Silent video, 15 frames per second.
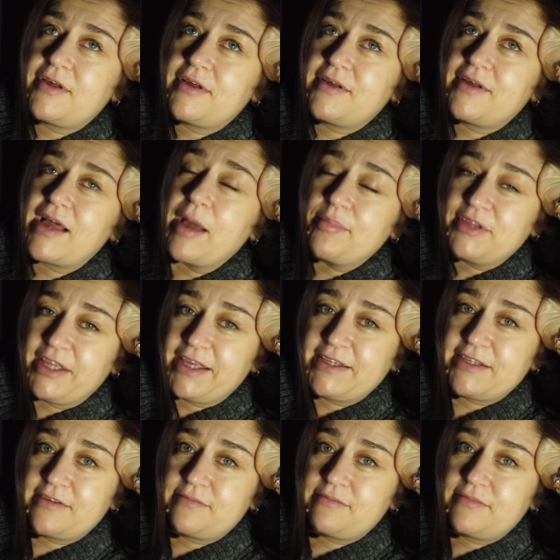
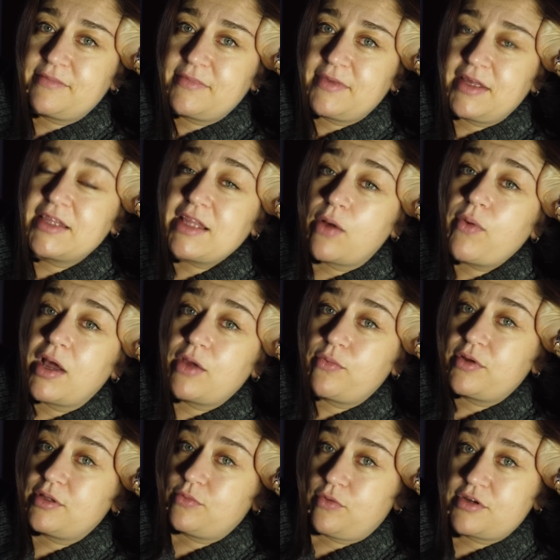update. And now I
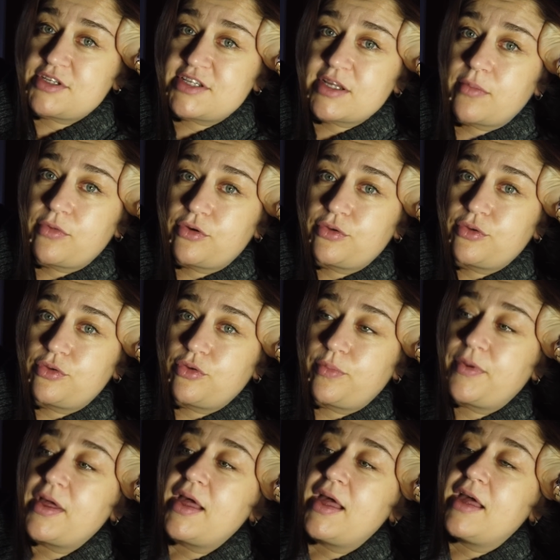will watch some more
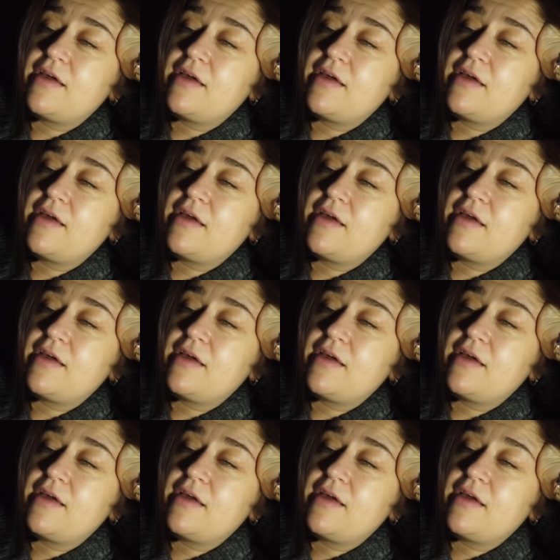YouTube,